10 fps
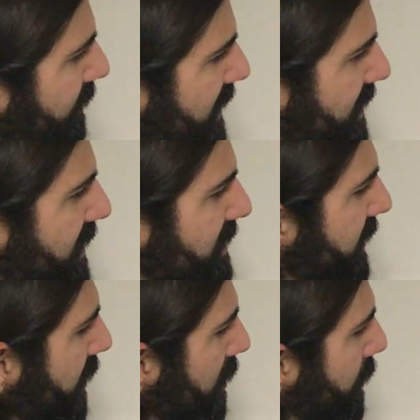fussiness,
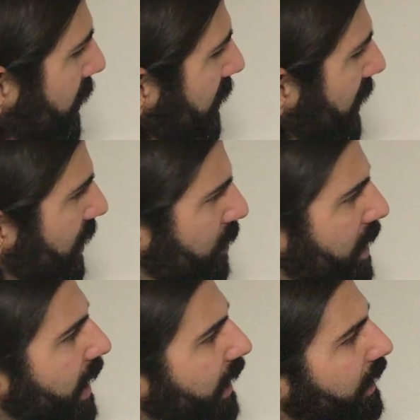irritability,
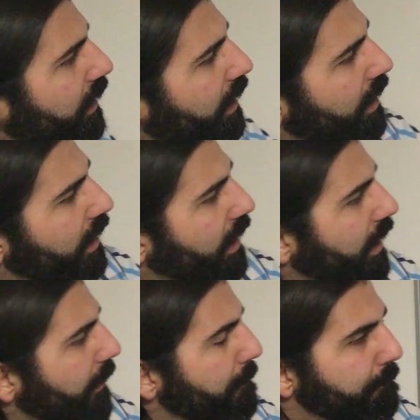crying,
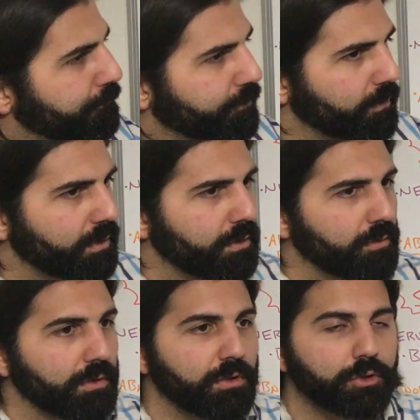
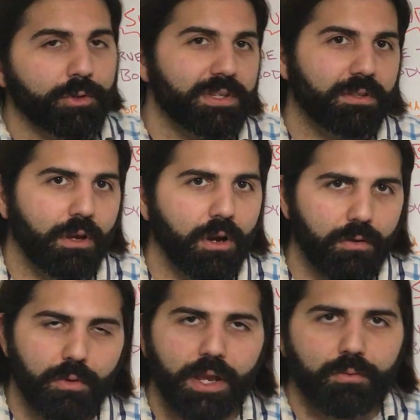increased
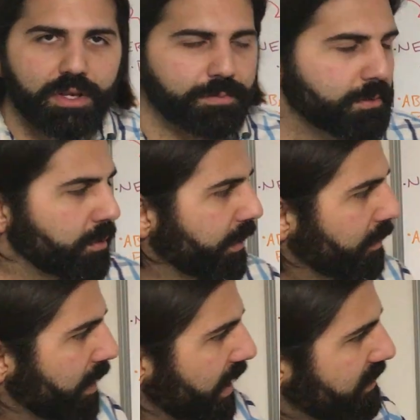heart rate, respiratory
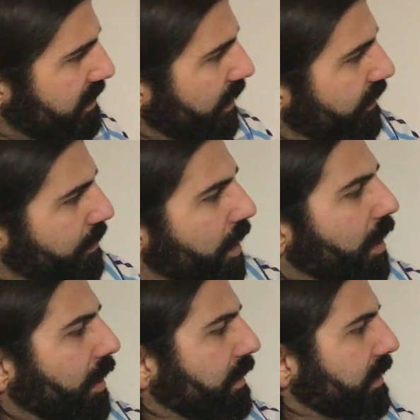rate from the
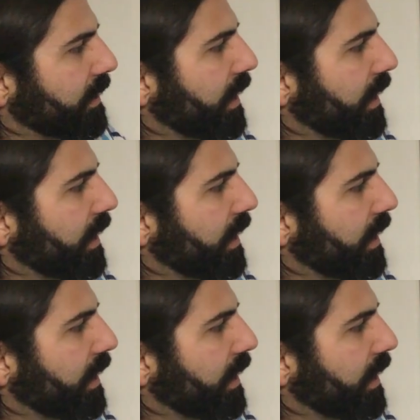heart, the